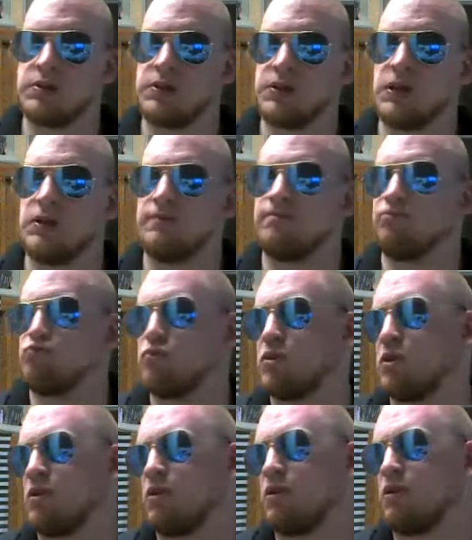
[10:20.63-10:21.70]
So,
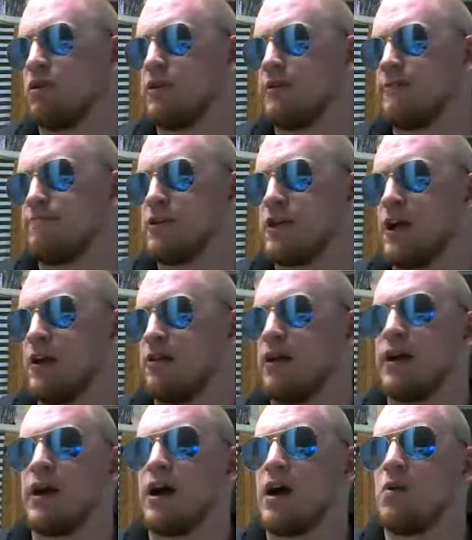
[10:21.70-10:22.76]
but hey,
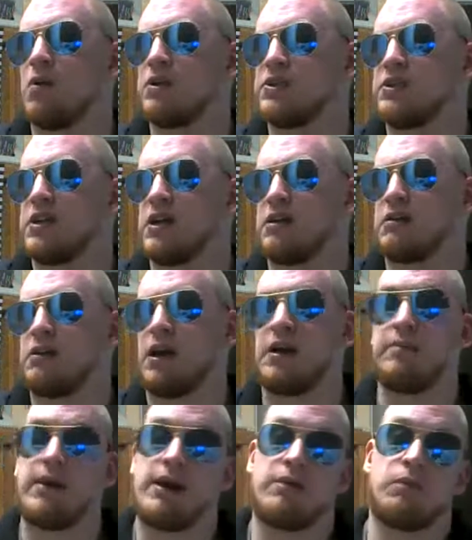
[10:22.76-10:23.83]
like I always say,
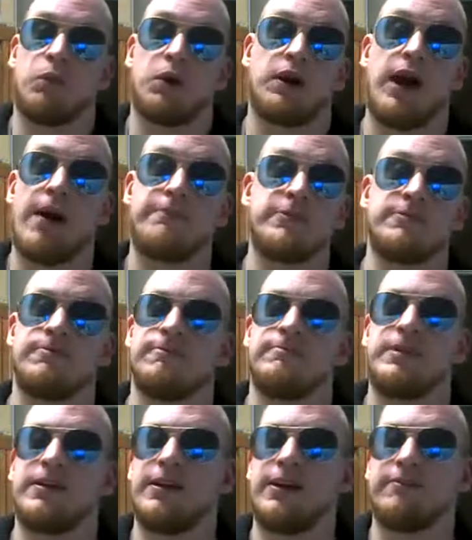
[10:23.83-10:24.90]
hey man, more copies for
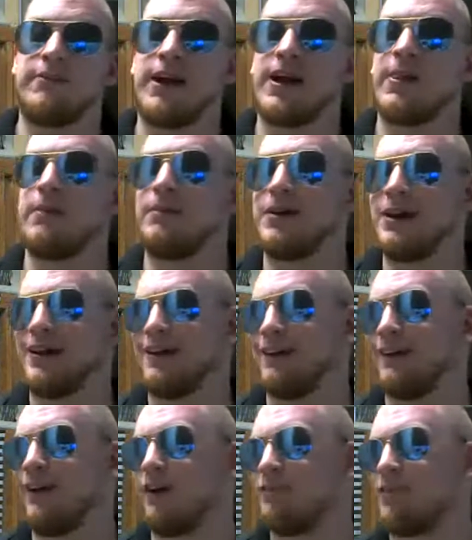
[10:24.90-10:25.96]
me than if I had the money.
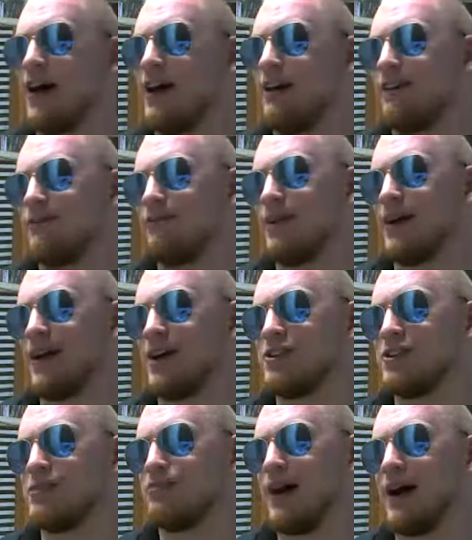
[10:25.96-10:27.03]
If I had enough money,
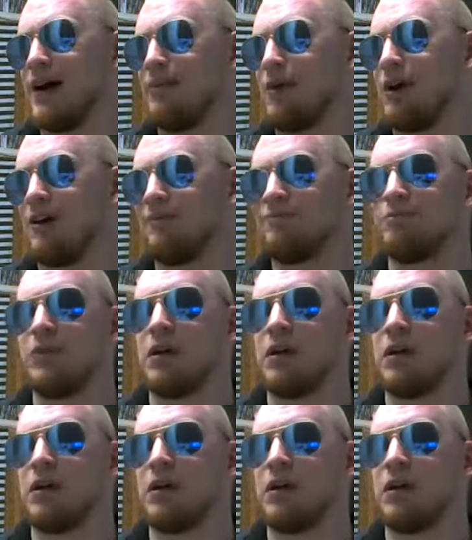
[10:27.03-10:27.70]
I'd just buy them all.